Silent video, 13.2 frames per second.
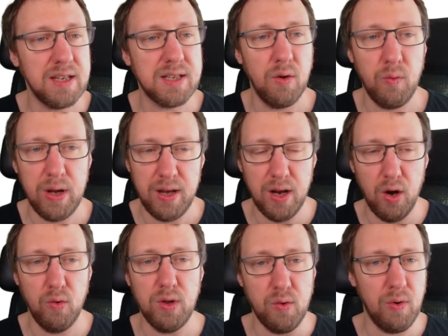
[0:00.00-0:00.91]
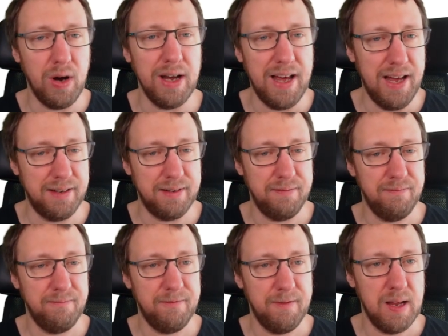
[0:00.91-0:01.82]
So we know U1 hat.
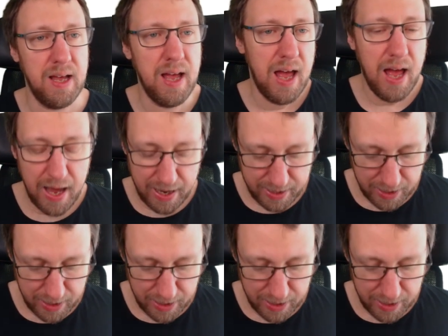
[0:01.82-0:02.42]
And